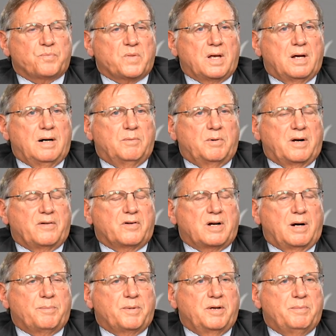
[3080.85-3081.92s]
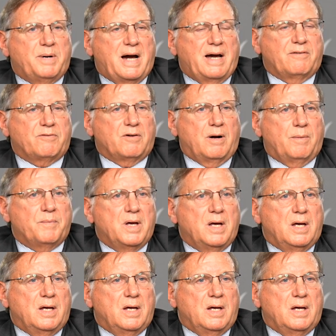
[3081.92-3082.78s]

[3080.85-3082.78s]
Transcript: whatever company you buy it from,